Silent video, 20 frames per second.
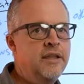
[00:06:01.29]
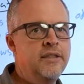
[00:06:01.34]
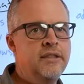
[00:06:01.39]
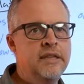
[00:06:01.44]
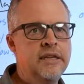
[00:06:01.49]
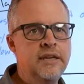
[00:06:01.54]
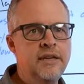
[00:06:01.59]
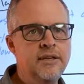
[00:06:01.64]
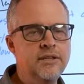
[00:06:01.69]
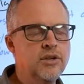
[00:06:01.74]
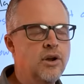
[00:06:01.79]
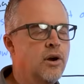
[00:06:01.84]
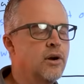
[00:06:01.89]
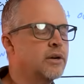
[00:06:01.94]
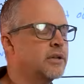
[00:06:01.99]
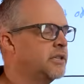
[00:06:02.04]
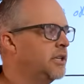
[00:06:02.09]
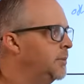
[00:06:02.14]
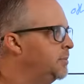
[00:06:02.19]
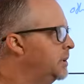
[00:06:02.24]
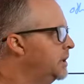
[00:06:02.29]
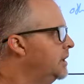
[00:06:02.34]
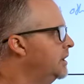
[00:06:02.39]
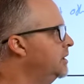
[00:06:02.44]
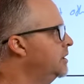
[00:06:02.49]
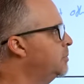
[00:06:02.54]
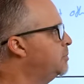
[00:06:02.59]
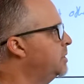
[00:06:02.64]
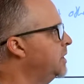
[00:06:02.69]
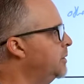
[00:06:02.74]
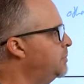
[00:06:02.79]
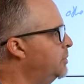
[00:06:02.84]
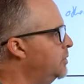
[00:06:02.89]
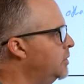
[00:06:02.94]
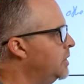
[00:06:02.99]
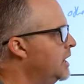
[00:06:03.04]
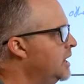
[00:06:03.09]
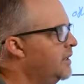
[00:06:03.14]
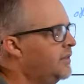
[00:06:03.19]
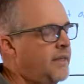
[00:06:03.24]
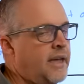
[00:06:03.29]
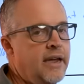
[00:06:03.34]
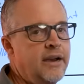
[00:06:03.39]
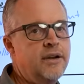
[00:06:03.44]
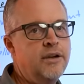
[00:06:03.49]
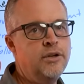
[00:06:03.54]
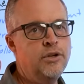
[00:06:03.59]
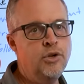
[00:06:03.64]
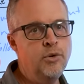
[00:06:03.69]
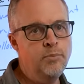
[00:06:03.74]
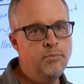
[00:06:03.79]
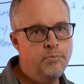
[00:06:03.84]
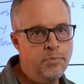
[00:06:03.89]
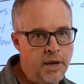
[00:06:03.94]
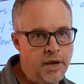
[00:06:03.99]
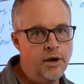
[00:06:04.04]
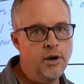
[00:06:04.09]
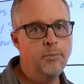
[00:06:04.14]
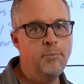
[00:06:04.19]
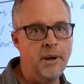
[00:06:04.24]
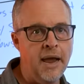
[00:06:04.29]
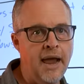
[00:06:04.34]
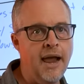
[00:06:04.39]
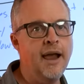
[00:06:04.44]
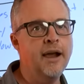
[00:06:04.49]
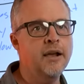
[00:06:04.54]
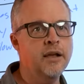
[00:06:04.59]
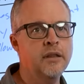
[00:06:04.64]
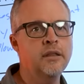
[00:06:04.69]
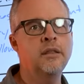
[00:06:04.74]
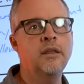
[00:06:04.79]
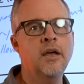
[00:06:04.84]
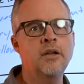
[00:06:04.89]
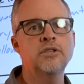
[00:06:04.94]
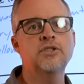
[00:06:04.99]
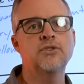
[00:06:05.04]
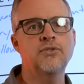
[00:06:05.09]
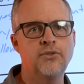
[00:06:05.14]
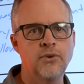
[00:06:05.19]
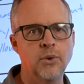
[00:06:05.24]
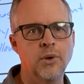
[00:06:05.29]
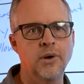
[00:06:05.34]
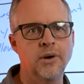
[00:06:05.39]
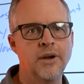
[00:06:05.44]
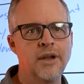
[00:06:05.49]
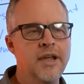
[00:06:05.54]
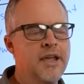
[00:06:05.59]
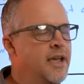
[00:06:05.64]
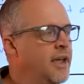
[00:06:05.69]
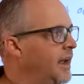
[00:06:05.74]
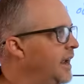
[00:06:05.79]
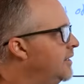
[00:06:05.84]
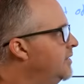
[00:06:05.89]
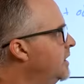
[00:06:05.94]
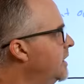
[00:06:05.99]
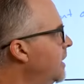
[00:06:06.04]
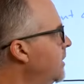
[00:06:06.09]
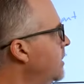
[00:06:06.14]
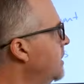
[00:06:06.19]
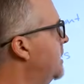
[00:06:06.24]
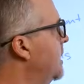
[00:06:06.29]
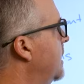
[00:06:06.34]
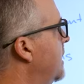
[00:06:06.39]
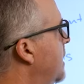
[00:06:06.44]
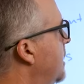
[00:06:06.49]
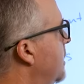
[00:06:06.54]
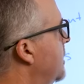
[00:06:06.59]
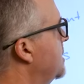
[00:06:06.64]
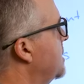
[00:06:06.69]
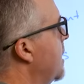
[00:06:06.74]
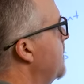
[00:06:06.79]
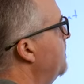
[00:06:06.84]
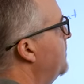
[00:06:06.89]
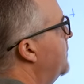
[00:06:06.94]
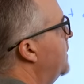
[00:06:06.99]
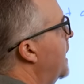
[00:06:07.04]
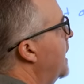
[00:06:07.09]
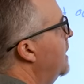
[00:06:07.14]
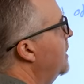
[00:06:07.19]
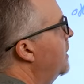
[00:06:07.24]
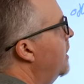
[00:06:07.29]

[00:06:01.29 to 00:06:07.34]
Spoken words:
These are typically the people that you better pack a lunch for. And the other thing here is they